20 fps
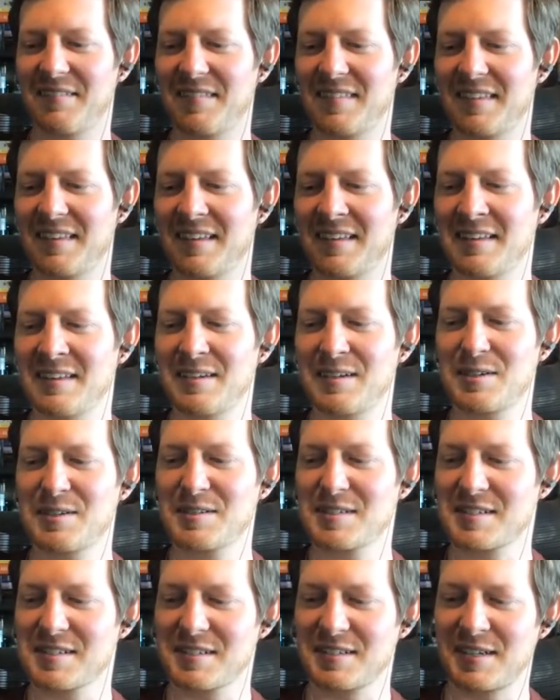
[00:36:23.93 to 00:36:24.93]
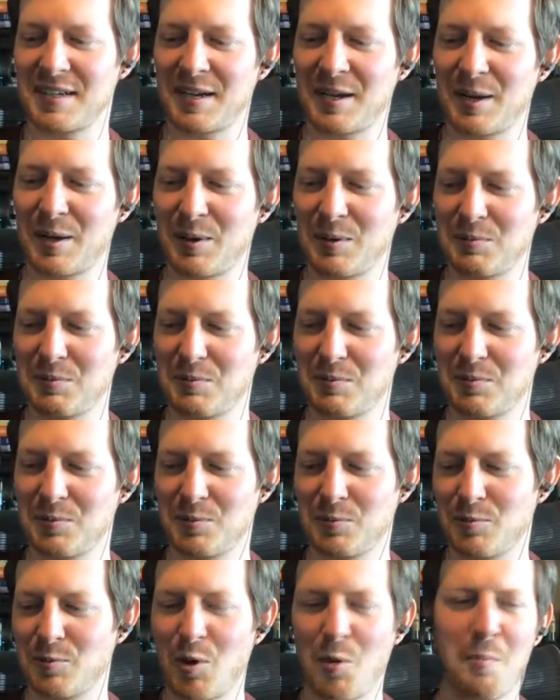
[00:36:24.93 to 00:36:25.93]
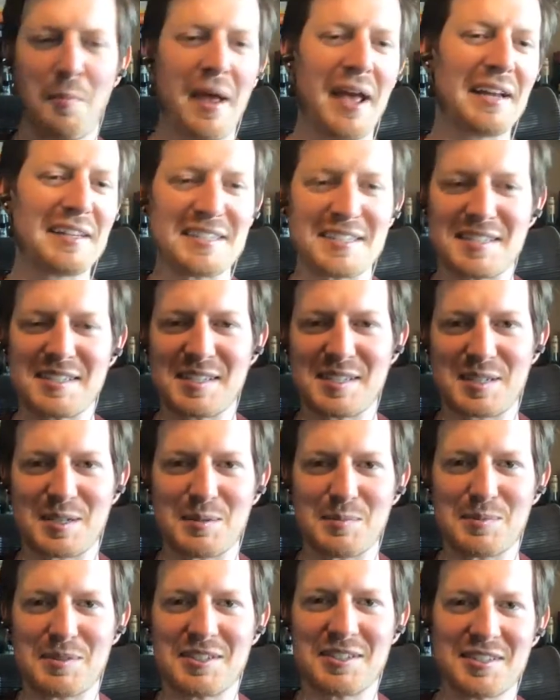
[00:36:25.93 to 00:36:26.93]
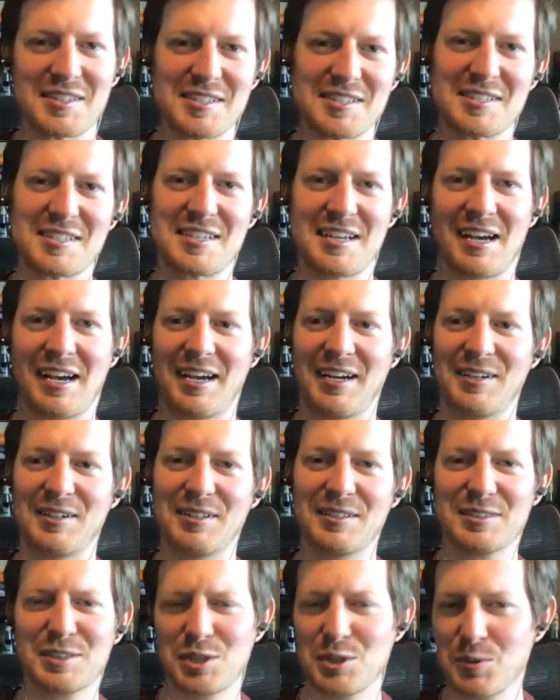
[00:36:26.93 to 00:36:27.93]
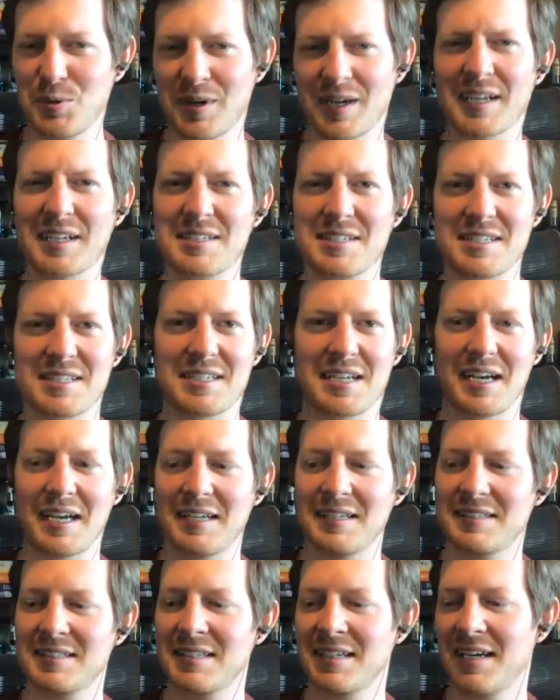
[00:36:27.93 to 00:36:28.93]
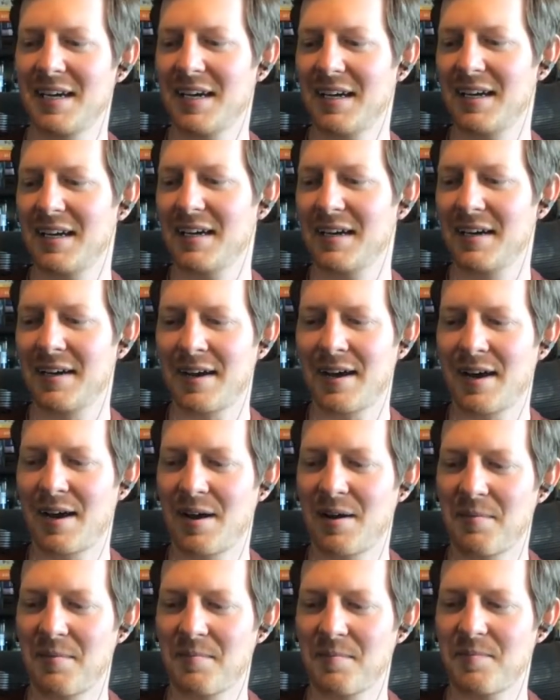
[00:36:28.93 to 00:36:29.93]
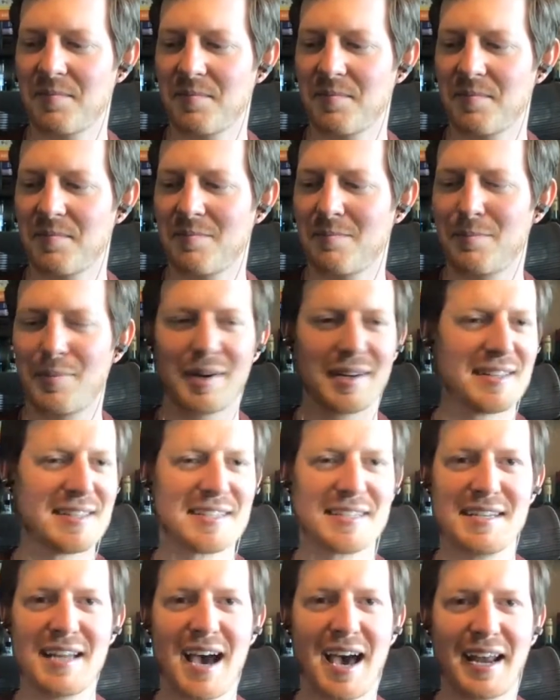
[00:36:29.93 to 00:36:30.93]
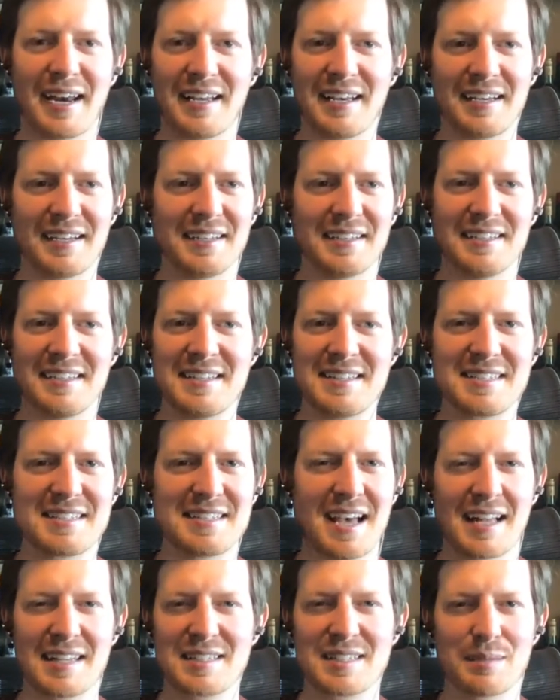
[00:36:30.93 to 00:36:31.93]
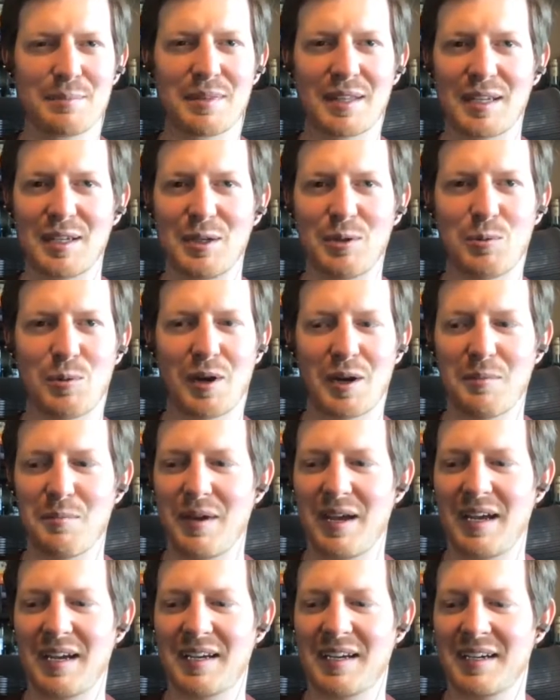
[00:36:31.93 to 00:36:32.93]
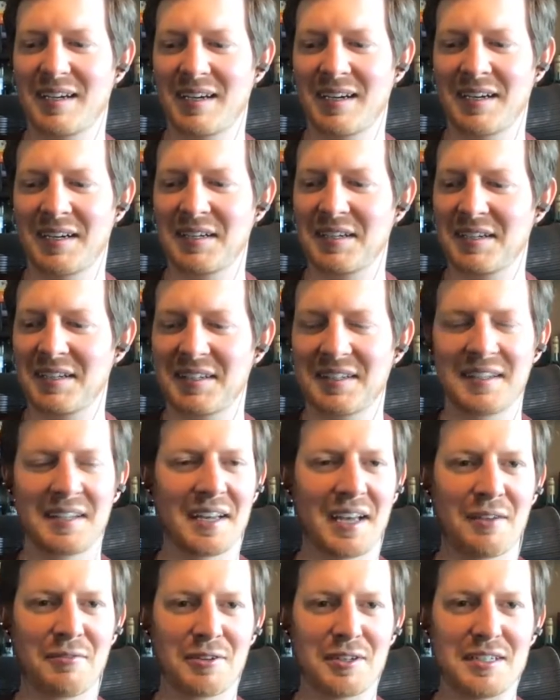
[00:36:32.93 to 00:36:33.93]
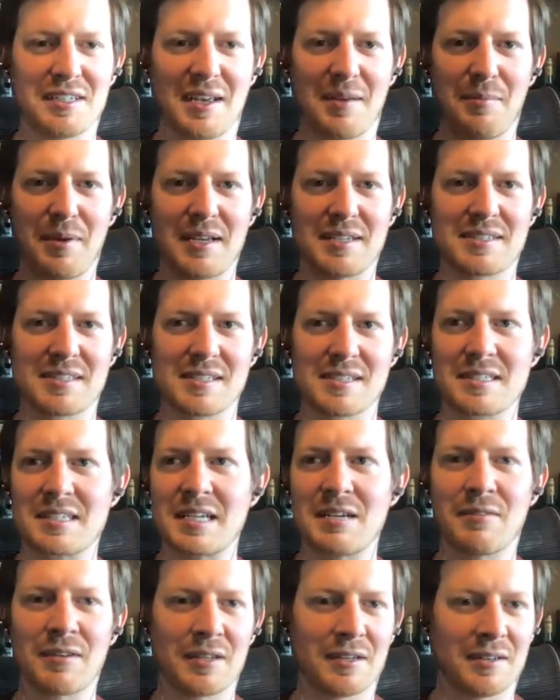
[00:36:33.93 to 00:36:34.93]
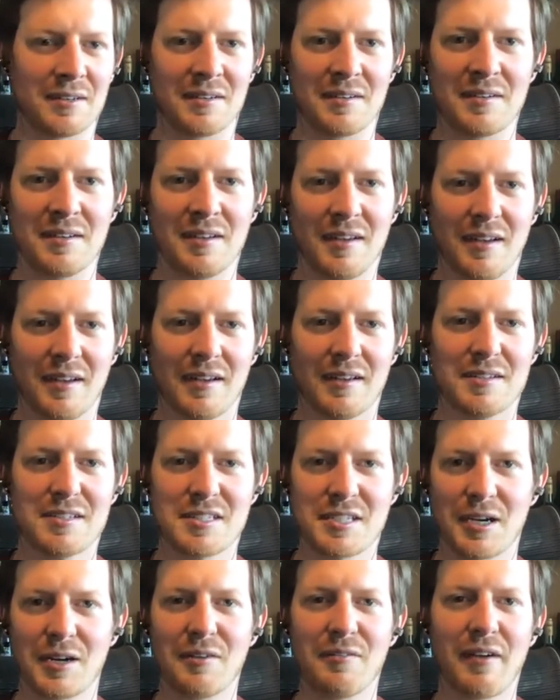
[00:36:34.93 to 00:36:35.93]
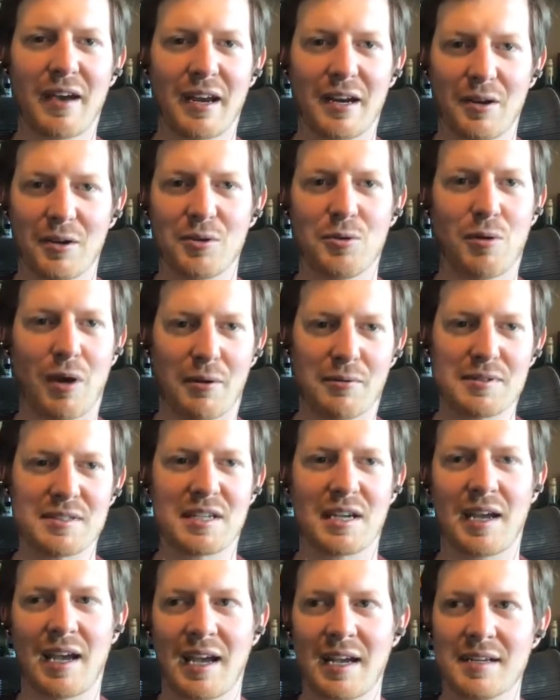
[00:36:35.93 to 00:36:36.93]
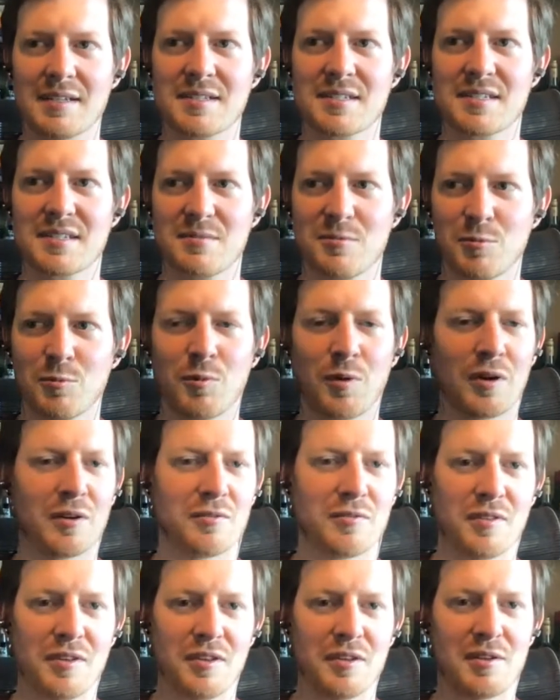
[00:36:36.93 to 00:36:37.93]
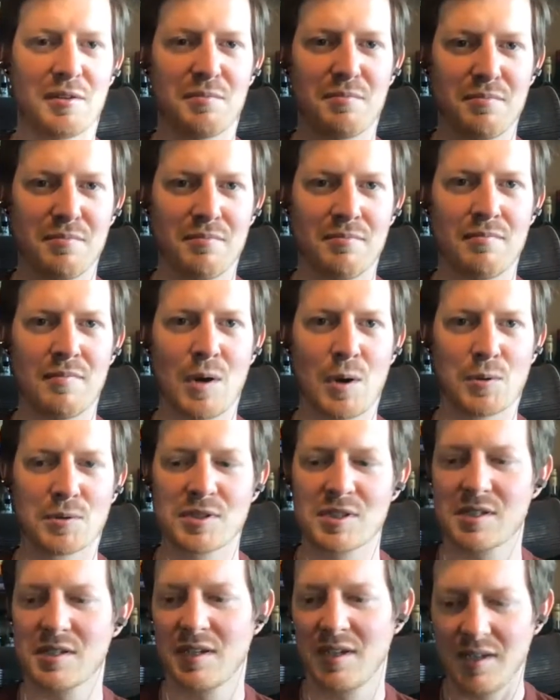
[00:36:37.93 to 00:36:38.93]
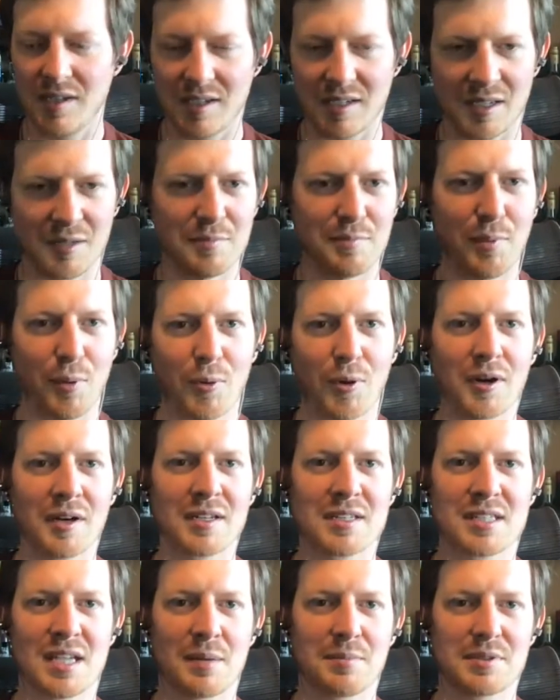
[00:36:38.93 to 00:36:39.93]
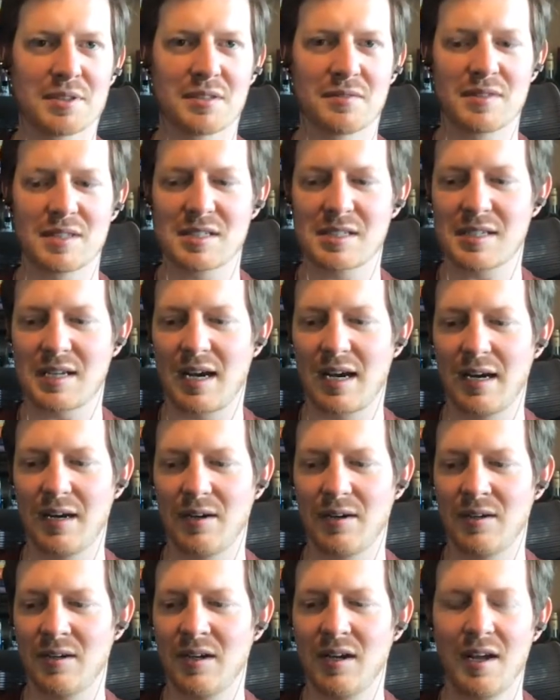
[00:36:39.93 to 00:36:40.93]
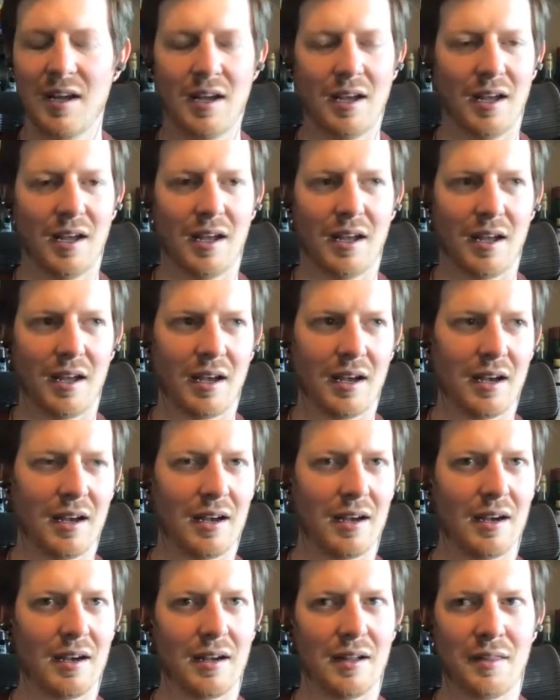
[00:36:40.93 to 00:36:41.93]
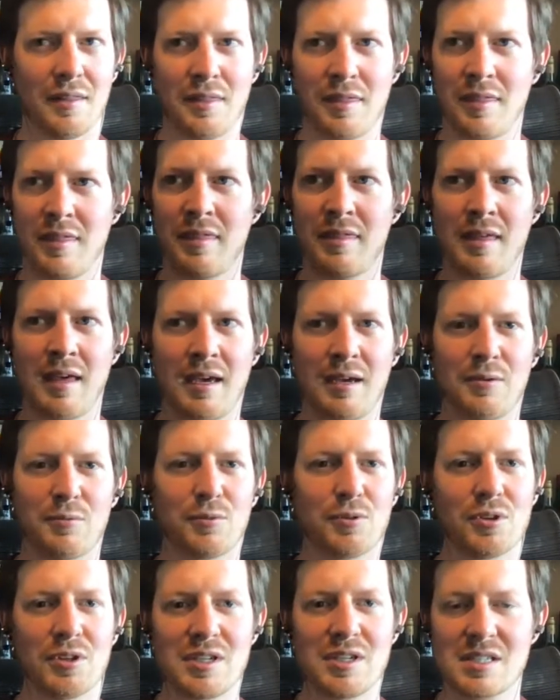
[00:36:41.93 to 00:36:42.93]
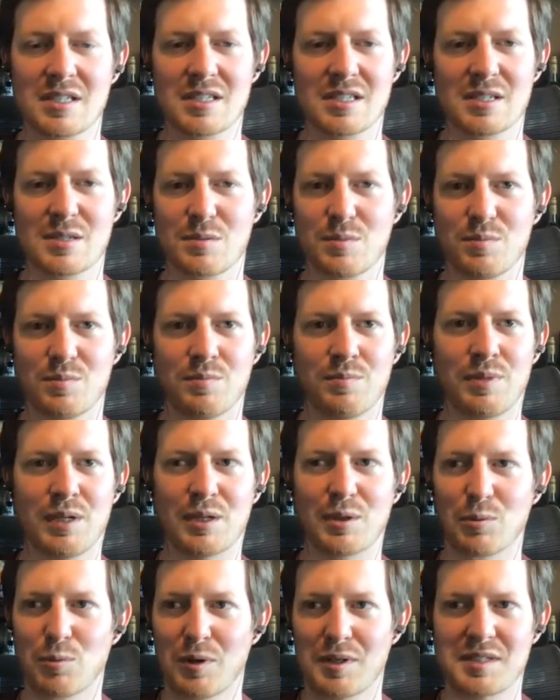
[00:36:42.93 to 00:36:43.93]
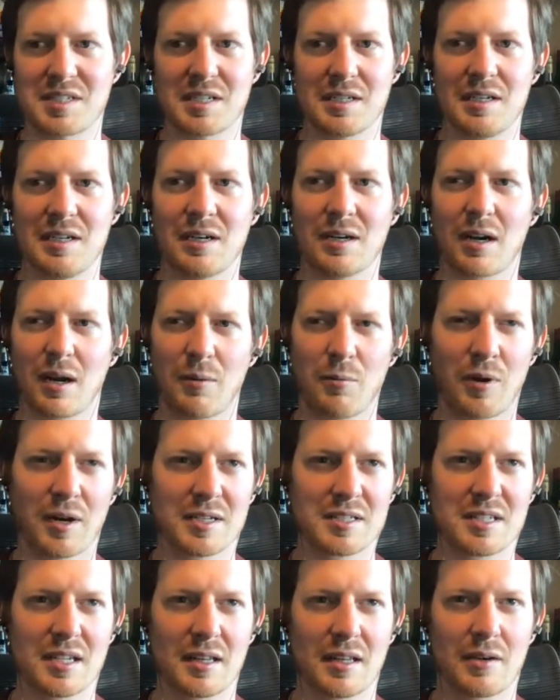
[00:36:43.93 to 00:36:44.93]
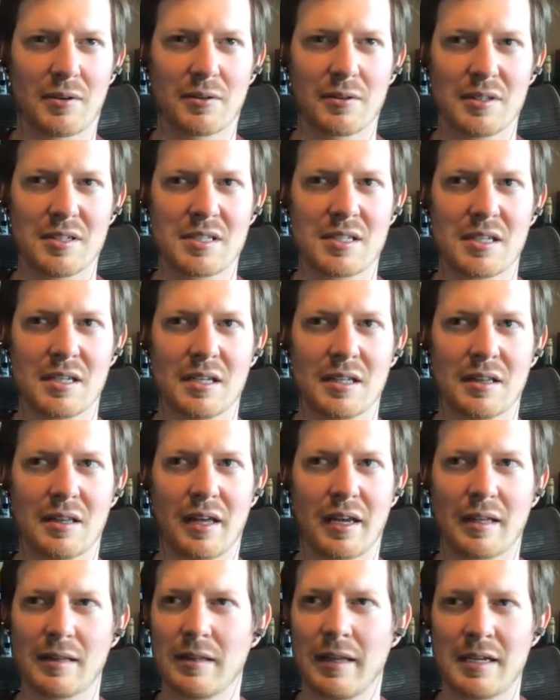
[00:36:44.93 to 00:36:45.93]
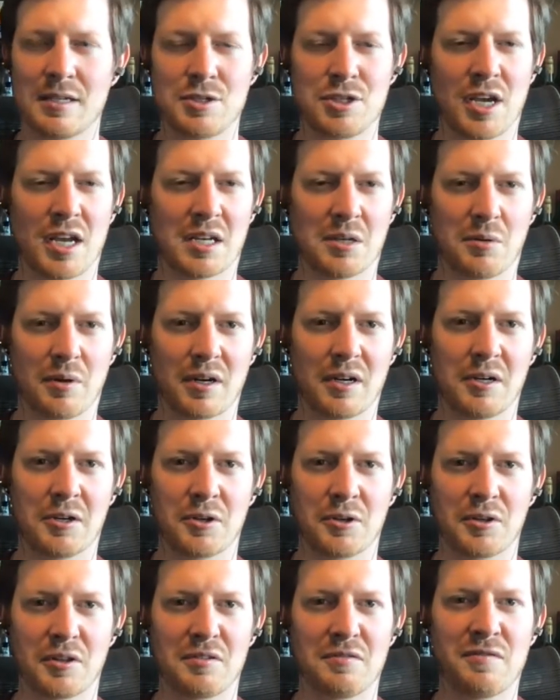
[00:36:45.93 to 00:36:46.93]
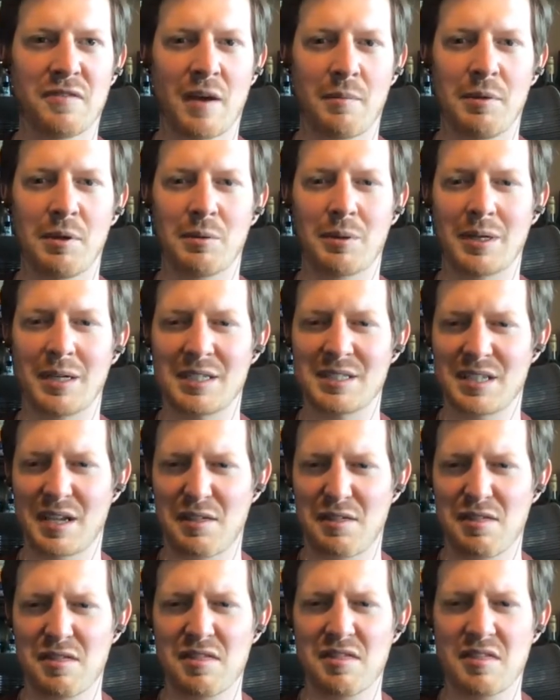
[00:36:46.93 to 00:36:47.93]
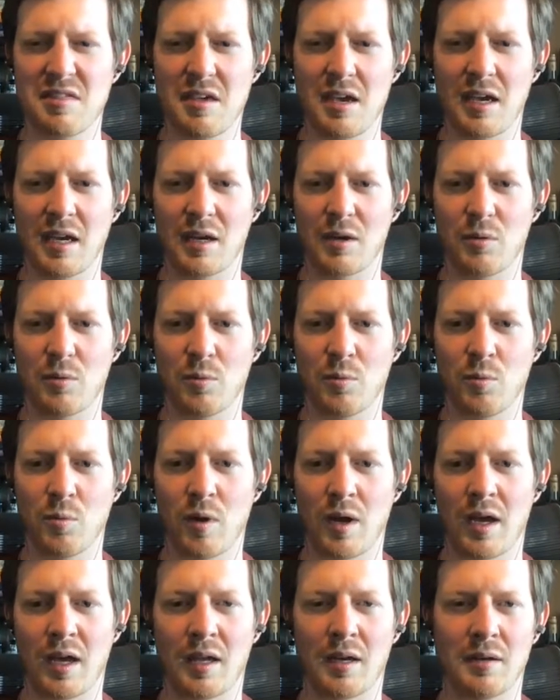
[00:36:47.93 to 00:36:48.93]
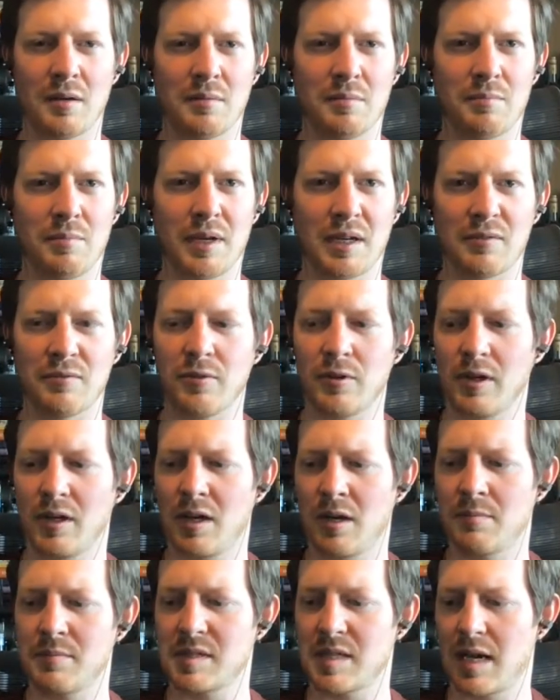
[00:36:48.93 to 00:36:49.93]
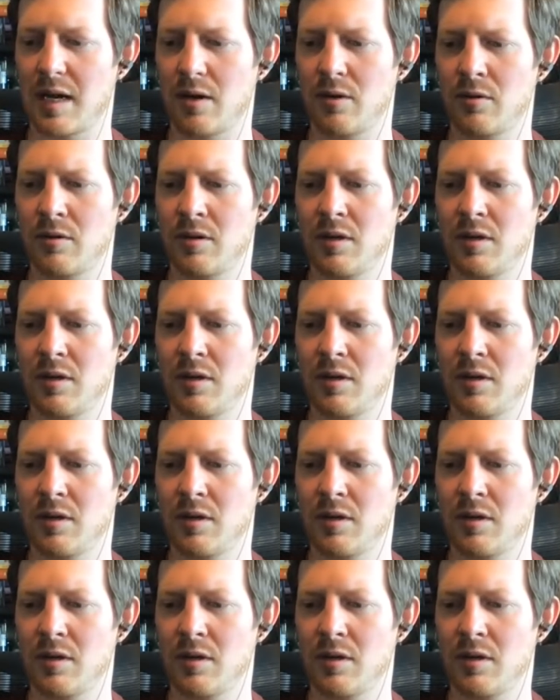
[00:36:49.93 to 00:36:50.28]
there's romanticism to this style to an extent. But it's not something you want to make on a everyday basis. Even Sierra Nevada, who I would say has one of the most important examples of this style, they release this beer once a year. I want to say they release it in like late January, early February is I think when Bigfoot comes out.